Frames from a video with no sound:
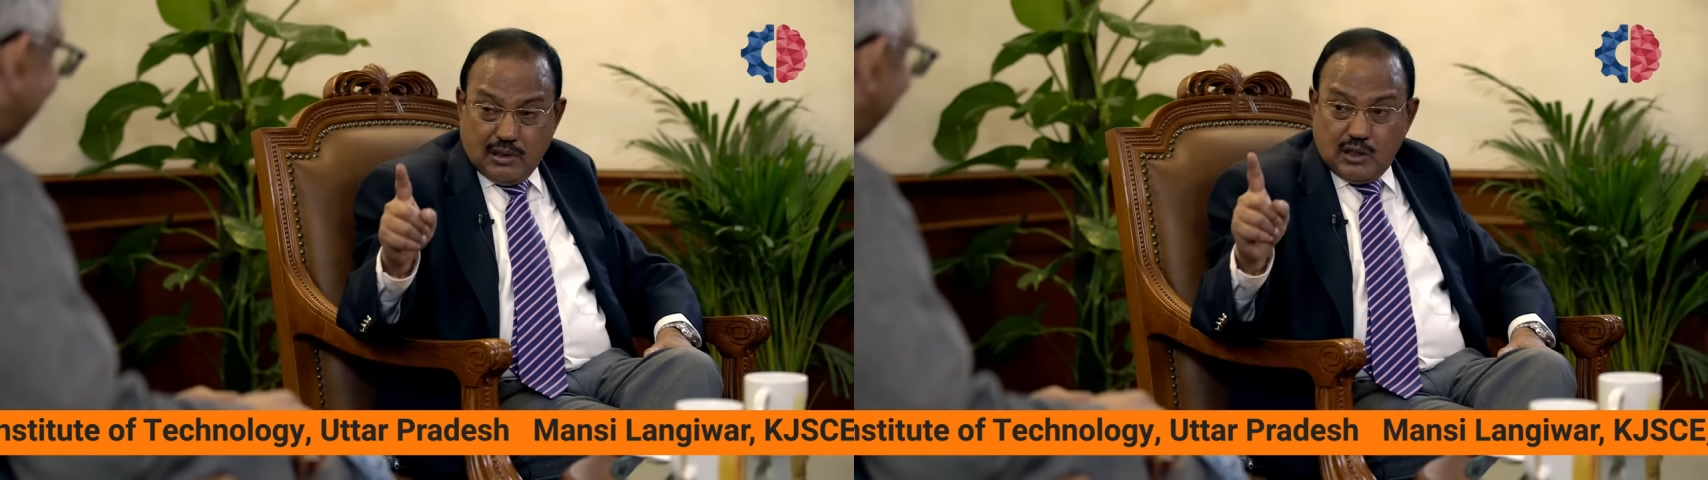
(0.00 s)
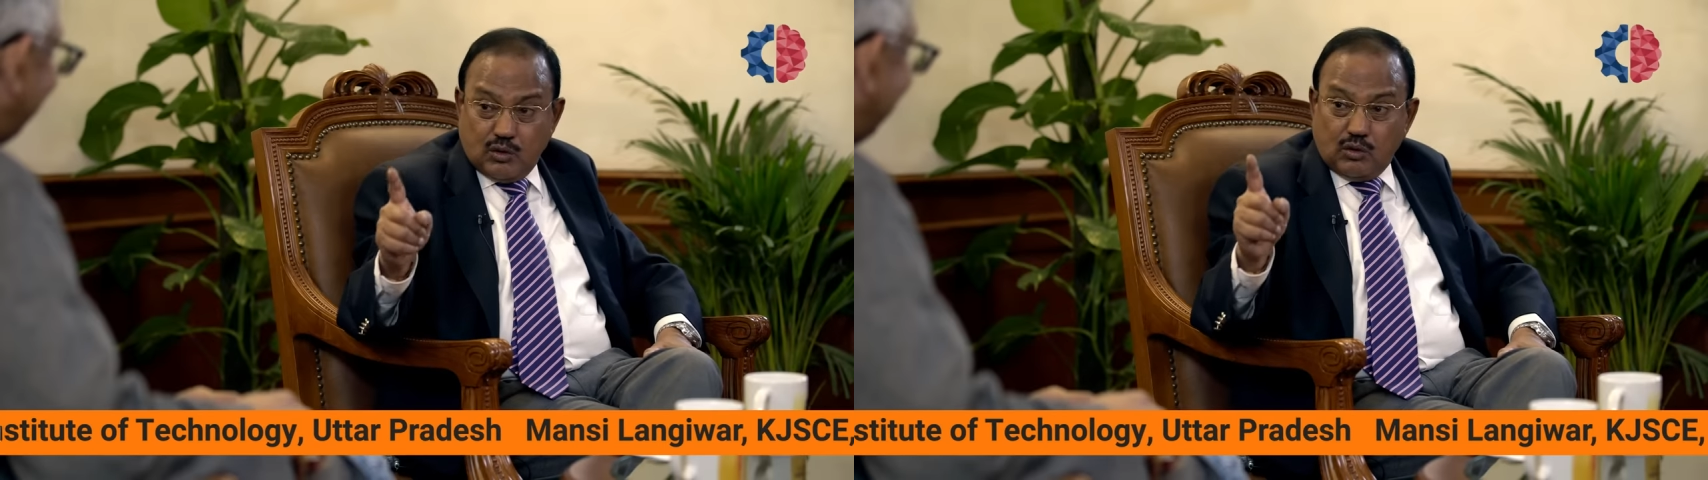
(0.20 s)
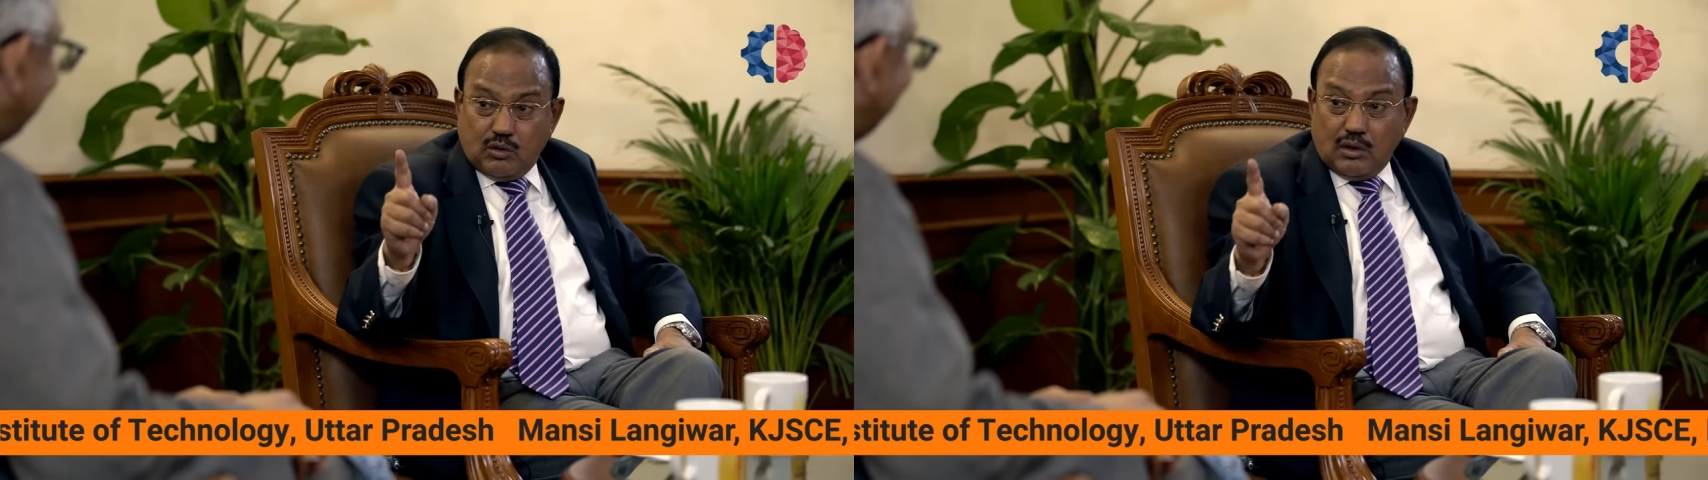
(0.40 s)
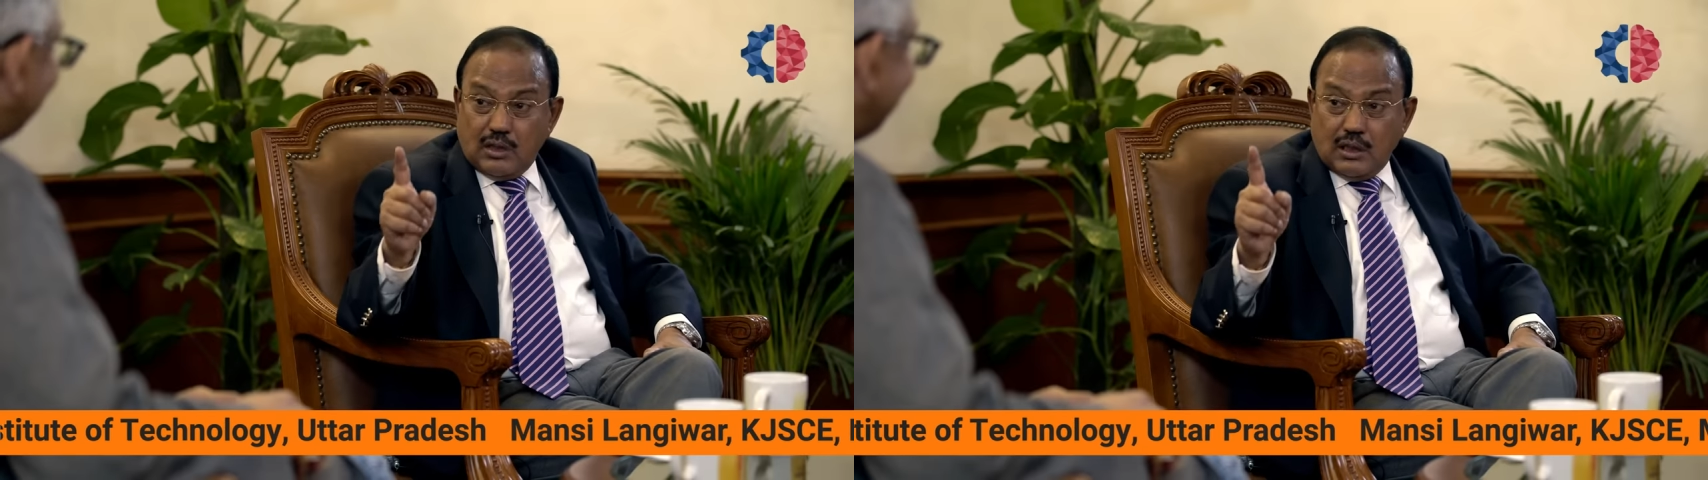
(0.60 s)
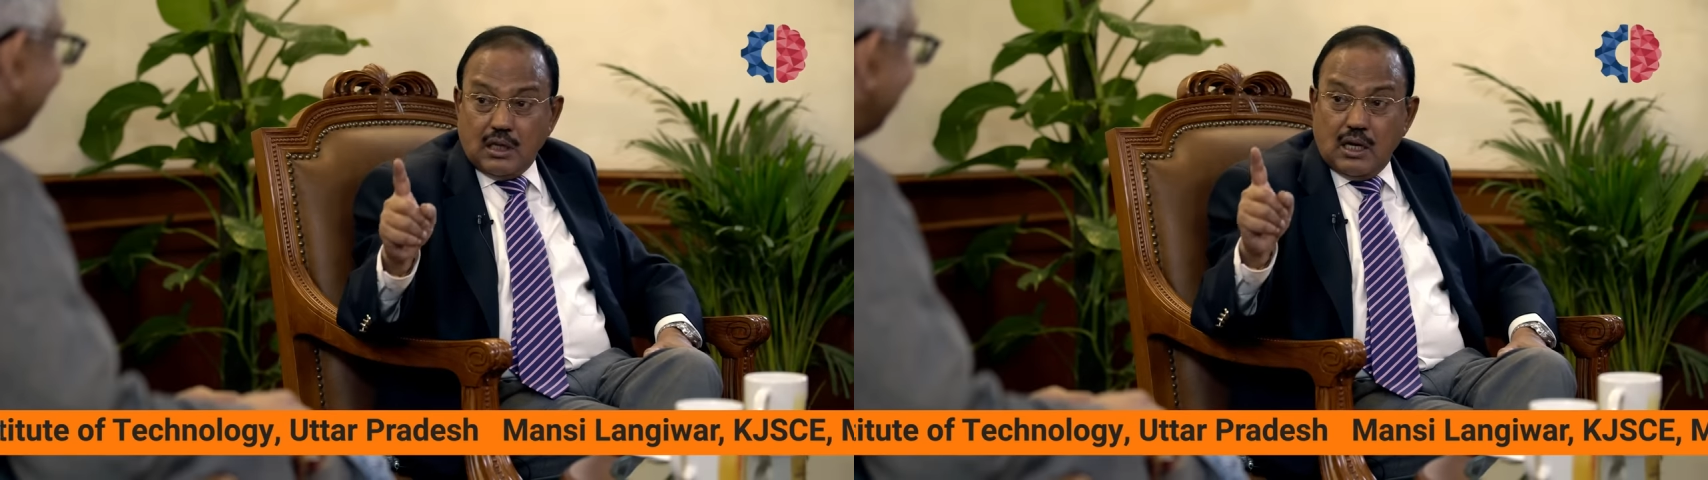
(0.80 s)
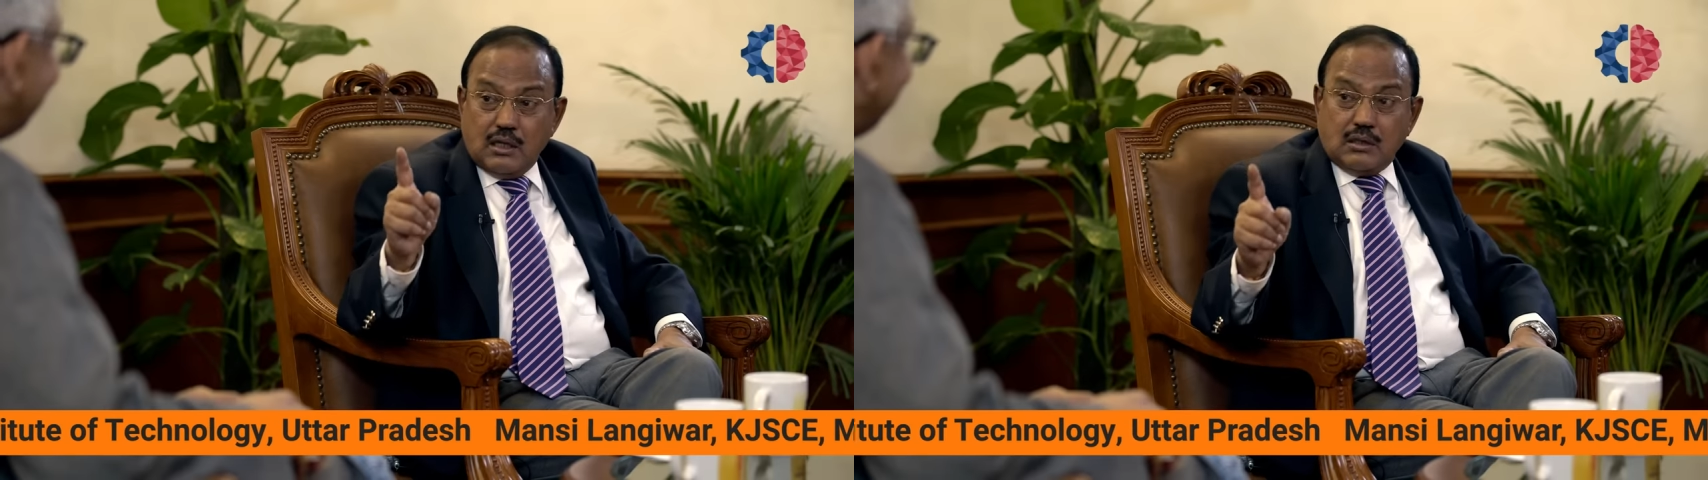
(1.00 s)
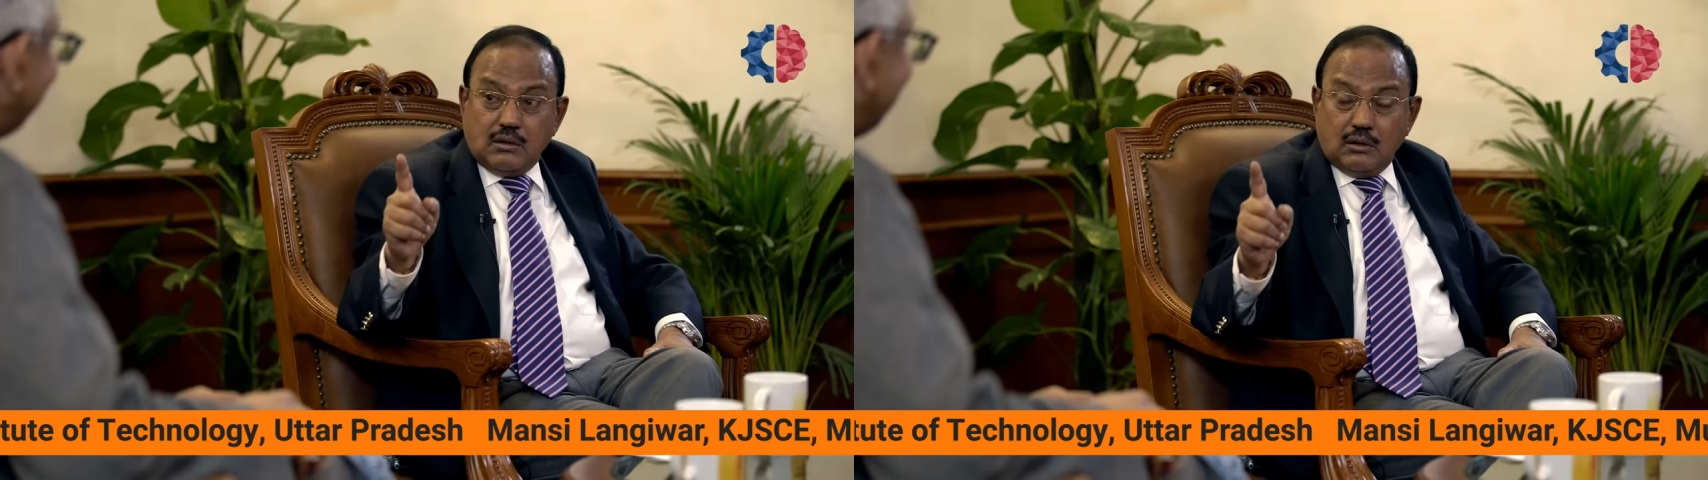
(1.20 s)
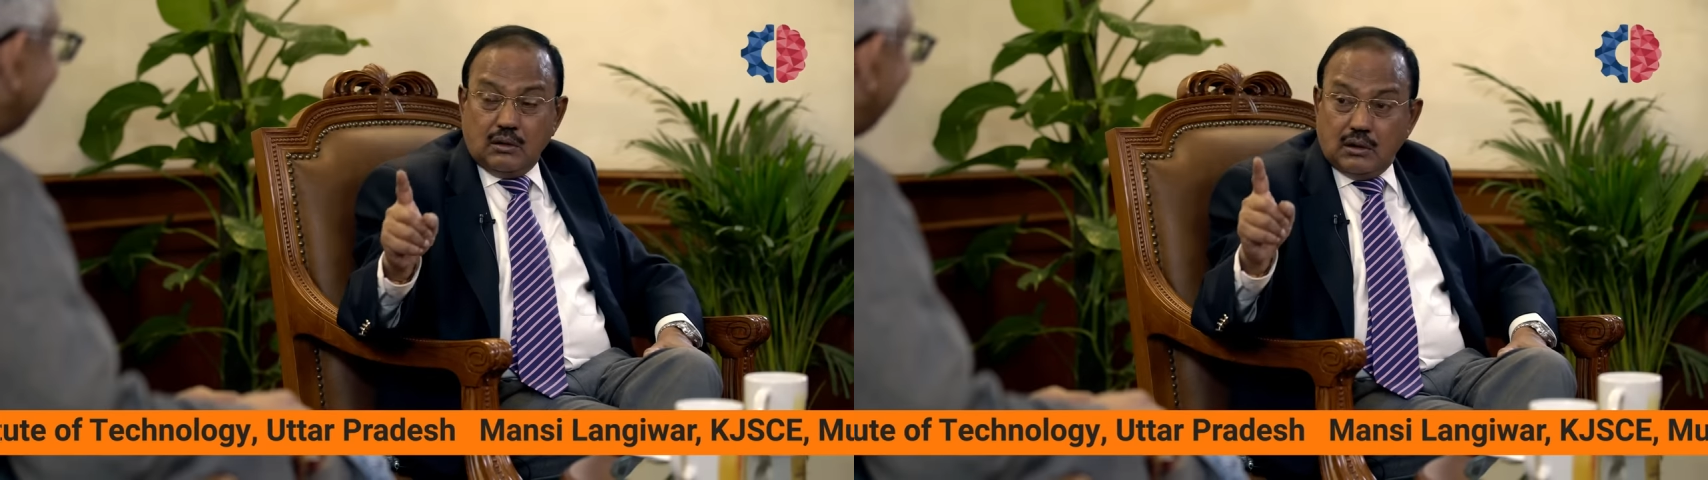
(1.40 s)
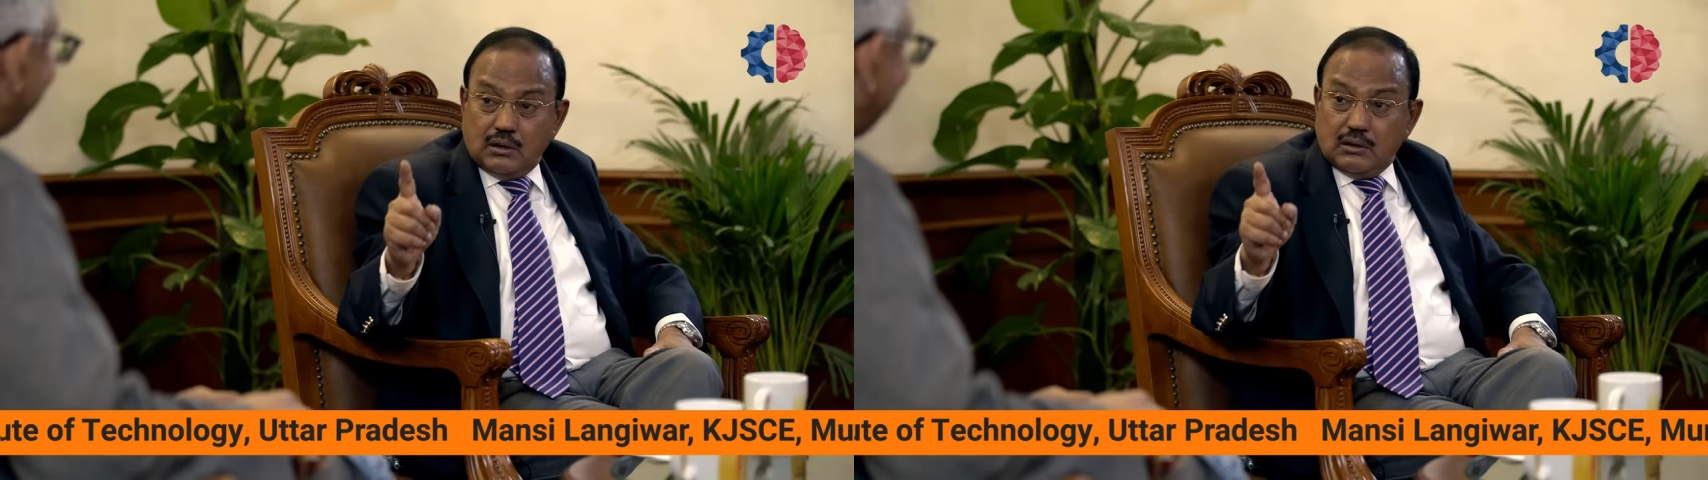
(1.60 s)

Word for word: but he could not hear anything